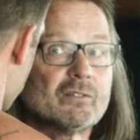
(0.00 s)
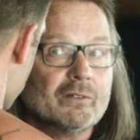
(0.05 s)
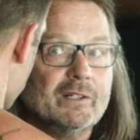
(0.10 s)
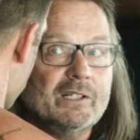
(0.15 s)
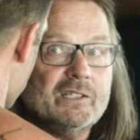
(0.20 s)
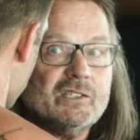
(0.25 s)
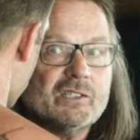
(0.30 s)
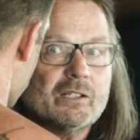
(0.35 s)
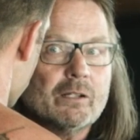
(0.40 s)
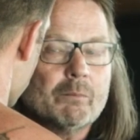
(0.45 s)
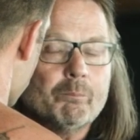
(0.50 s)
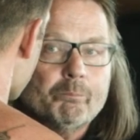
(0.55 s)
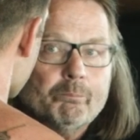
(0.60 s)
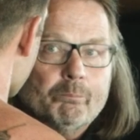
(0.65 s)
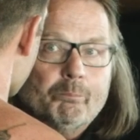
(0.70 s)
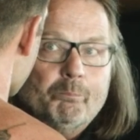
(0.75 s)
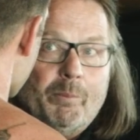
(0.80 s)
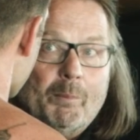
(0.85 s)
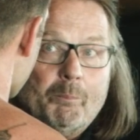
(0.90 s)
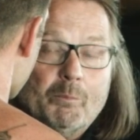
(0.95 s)
the risk,
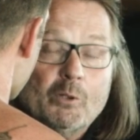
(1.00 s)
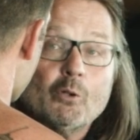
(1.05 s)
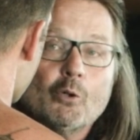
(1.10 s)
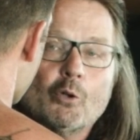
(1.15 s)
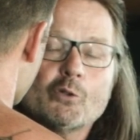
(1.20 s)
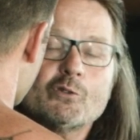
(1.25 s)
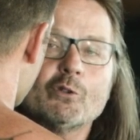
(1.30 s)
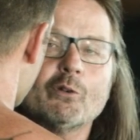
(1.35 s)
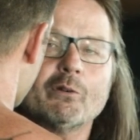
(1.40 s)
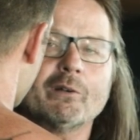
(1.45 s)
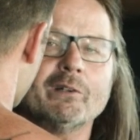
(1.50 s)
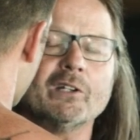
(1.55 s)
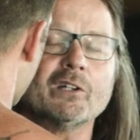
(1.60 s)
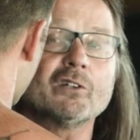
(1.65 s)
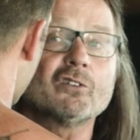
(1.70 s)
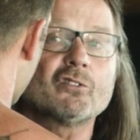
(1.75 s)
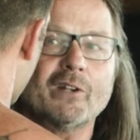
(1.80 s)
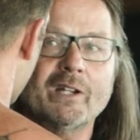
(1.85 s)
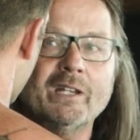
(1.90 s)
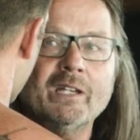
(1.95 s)
but because you're in a
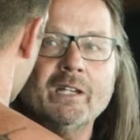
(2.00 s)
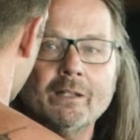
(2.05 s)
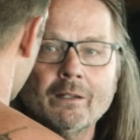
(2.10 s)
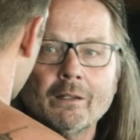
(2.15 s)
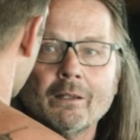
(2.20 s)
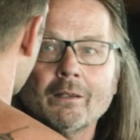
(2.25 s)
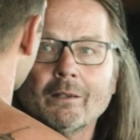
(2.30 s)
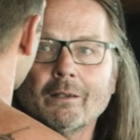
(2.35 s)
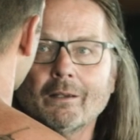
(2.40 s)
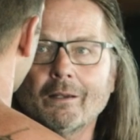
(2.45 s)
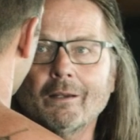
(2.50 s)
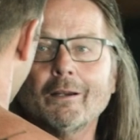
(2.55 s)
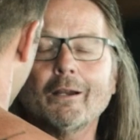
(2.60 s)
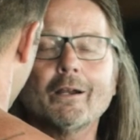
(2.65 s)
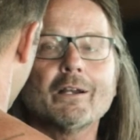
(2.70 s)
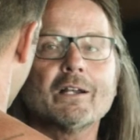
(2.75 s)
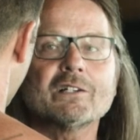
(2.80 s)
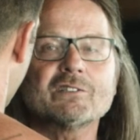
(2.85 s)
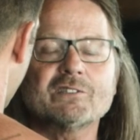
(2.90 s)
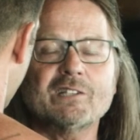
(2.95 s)
training
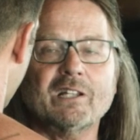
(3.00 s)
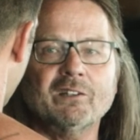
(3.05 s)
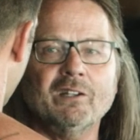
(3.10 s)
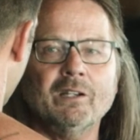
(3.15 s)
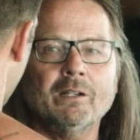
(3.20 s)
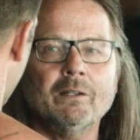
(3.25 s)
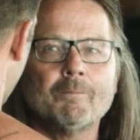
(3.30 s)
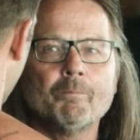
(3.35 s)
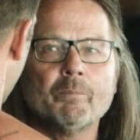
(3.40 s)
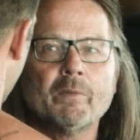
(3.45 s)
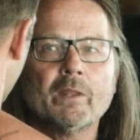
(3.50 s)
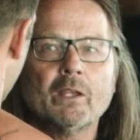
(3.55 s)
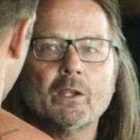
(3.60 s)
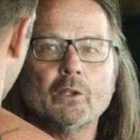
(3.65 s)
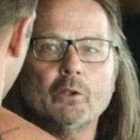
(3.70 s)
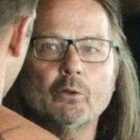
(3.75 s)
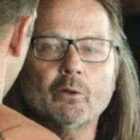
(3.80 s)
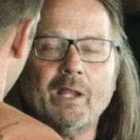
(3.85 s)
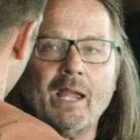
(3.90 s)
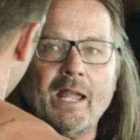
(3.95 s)
setting,
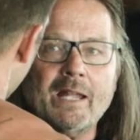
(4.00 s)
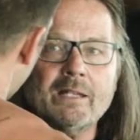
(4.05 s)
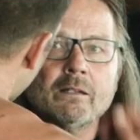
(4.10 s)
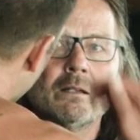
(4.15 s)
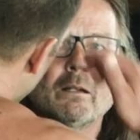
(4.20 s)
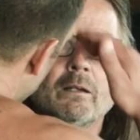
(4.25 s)
you can